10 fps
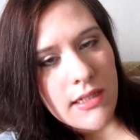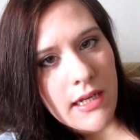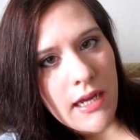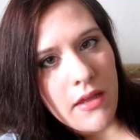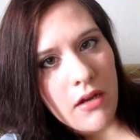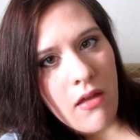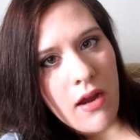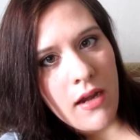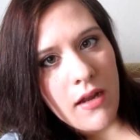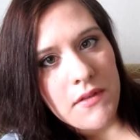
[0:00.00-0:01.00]
together
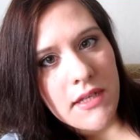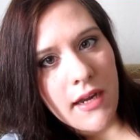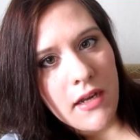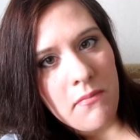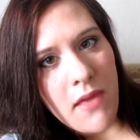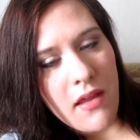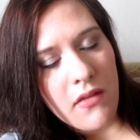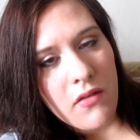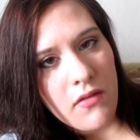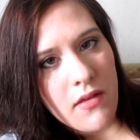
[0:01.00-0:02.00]
long enough to kind of make
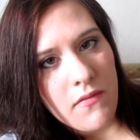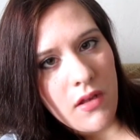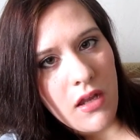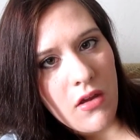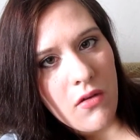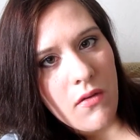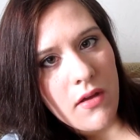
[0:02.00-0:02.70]
it through that video.